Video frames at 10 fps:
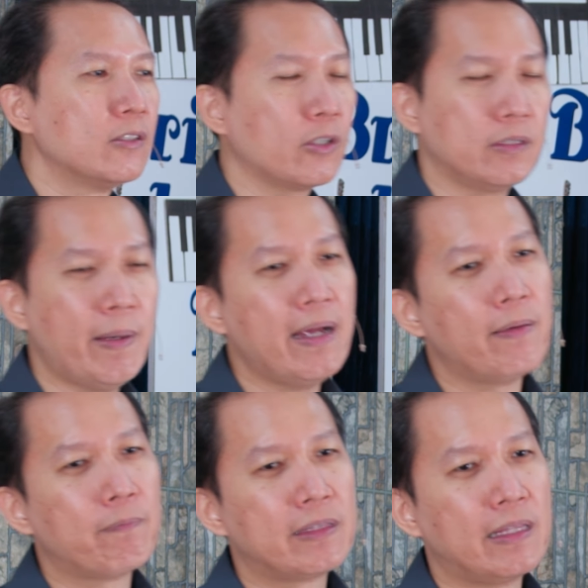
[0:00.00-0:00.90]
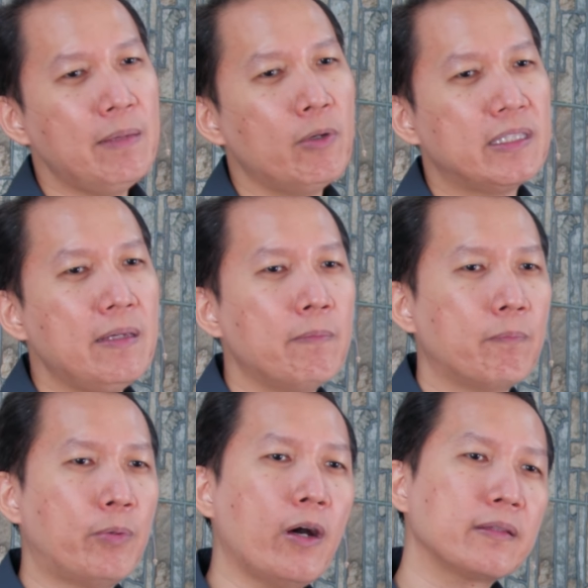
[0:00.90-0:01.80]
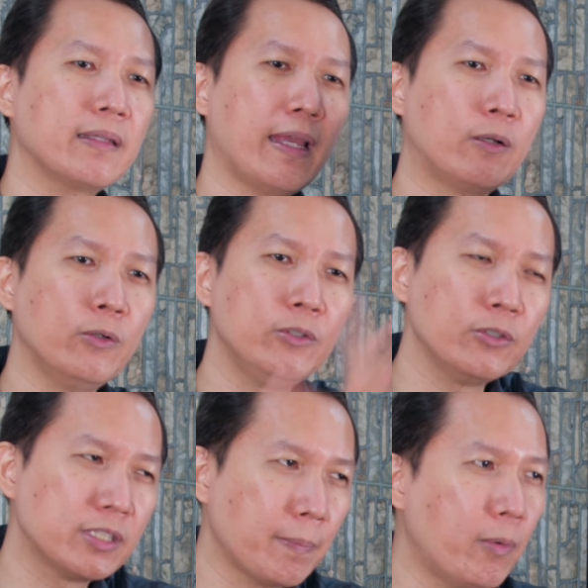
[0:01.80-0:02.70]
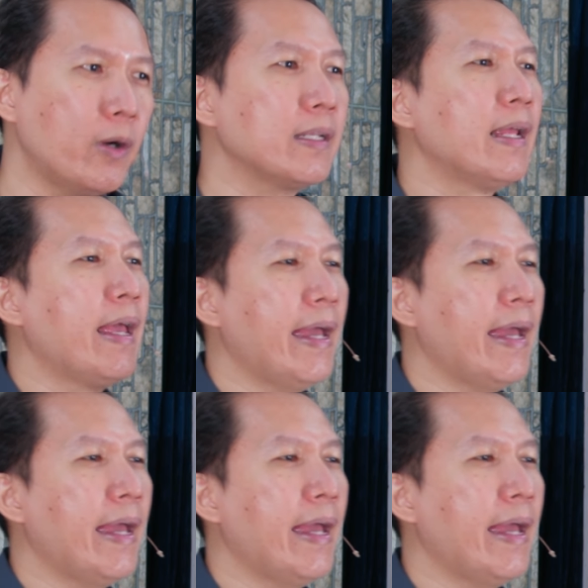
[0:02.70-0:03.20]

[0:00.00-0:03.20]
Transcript: So diba, Timothy brought a good news report